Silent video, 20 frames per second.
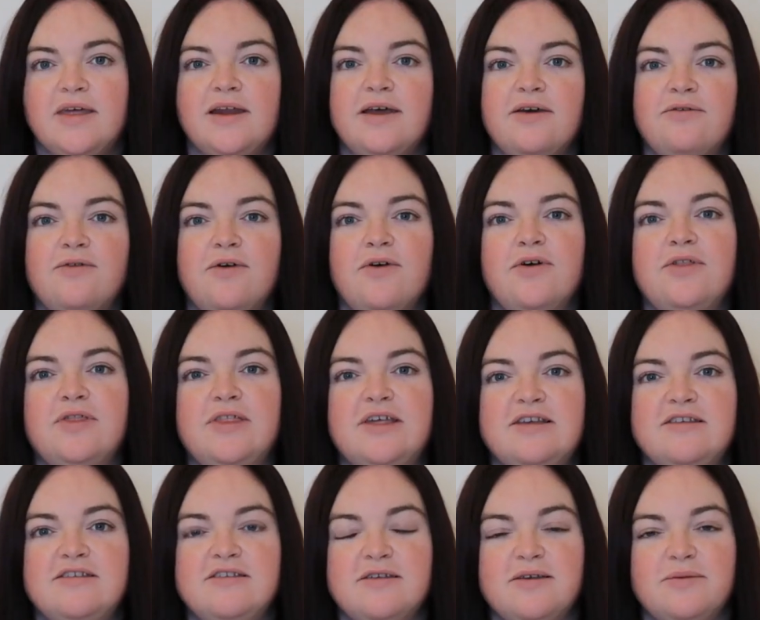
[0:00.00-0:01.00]
Then I've got
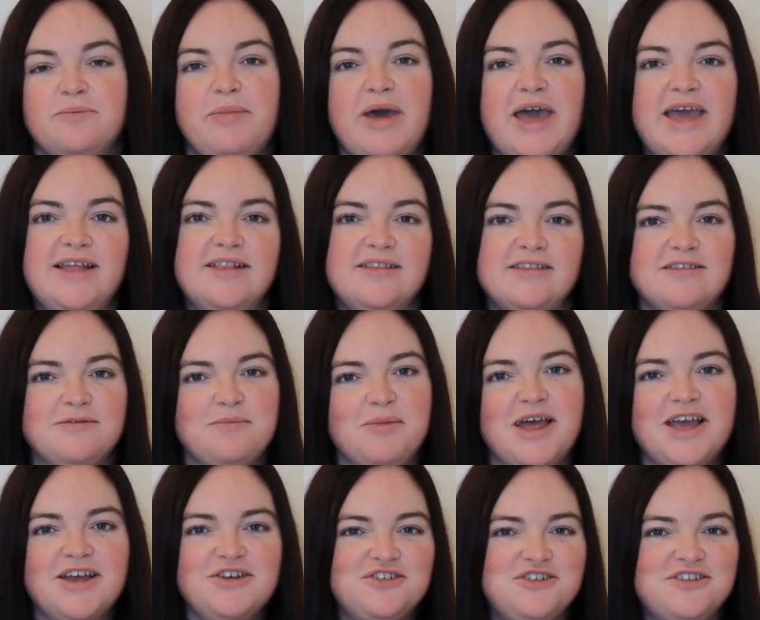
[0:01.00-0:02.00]
this paint
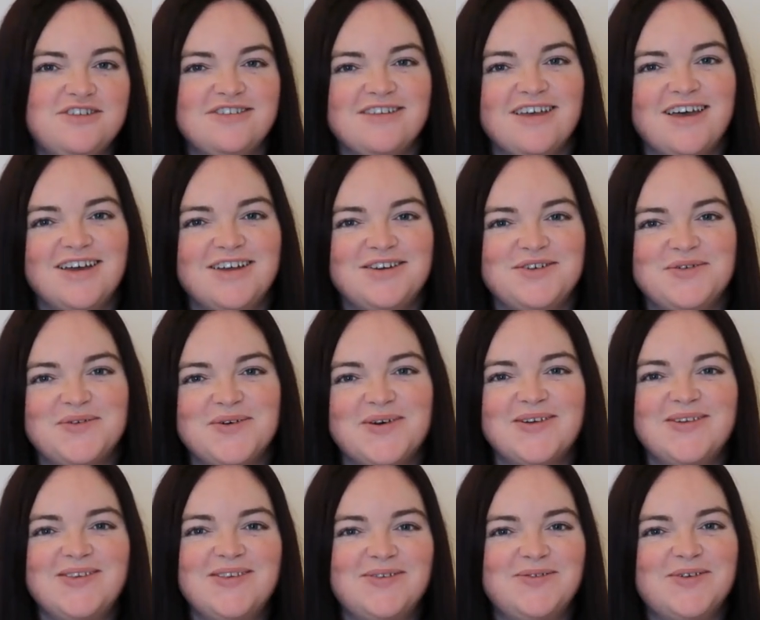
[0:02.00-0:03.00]
splash designed
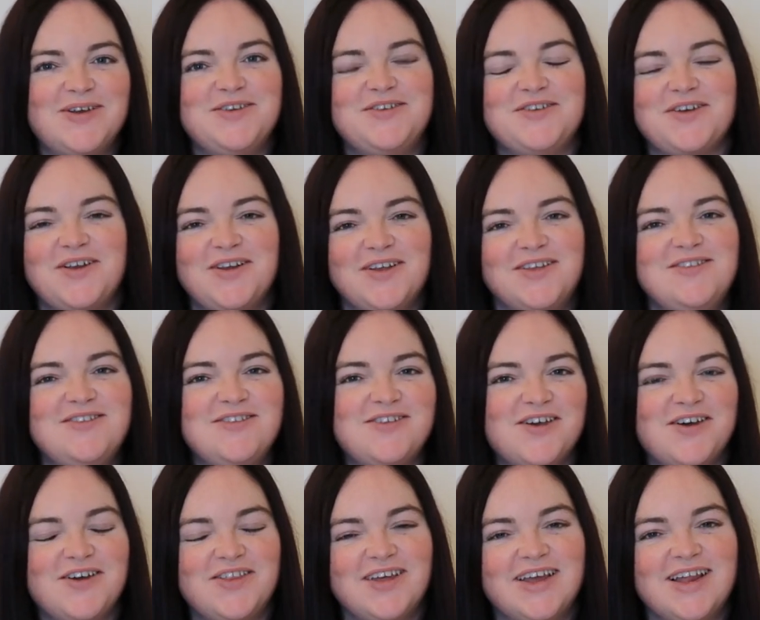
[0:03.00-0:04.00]
one, which I'll
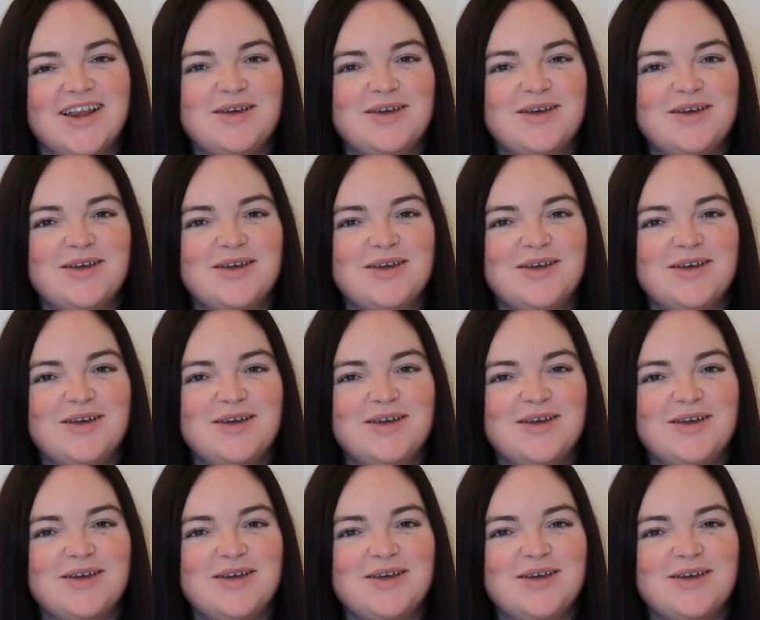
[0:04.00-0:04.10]
insert the